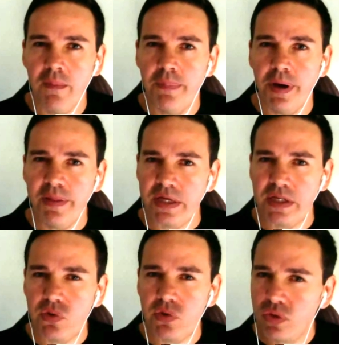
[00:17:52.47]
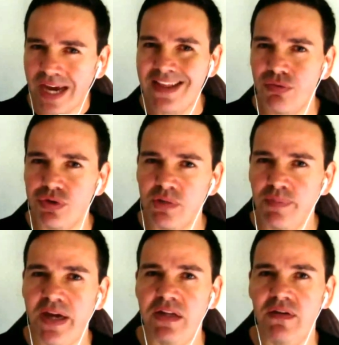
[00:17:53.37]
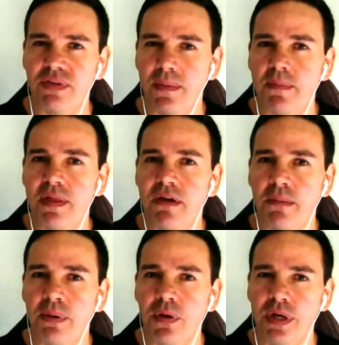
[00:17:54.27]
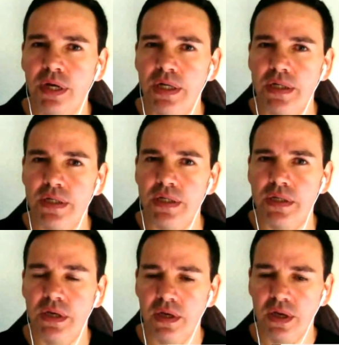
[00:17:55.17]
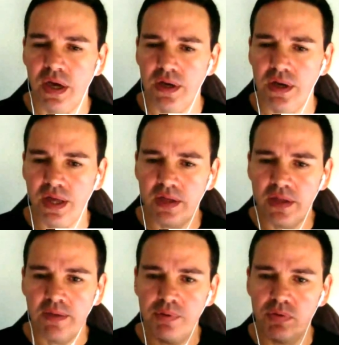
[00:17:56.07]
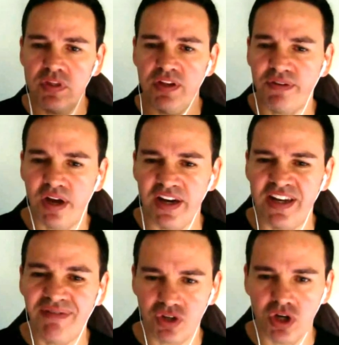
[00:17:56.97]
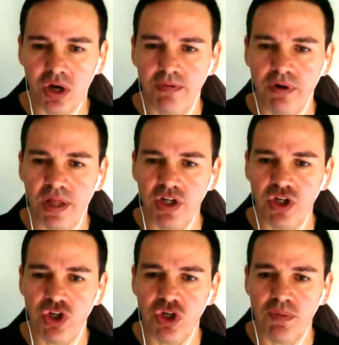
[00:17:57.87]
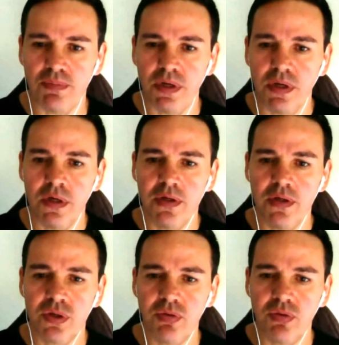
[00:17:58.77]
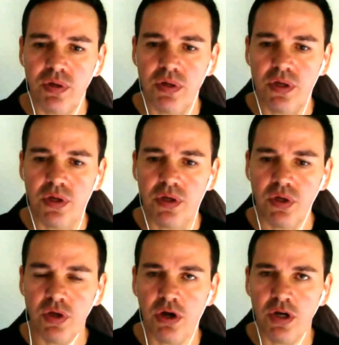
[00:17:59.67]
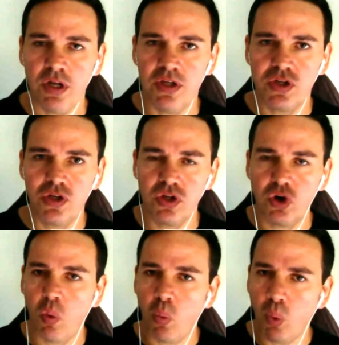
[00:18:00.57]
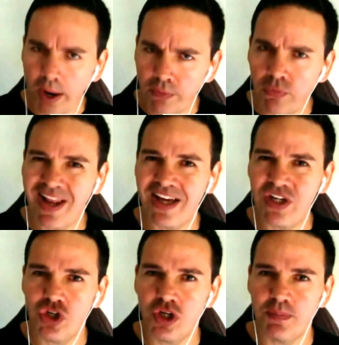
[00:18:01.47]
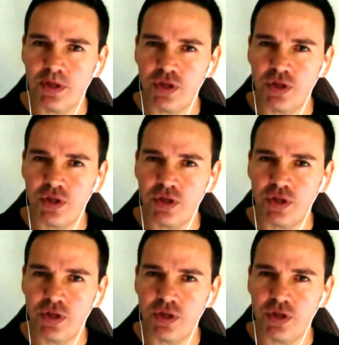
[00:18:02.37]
but they still gain the respect of their employees, and they build a different type of relationship. So there's not one relationship that's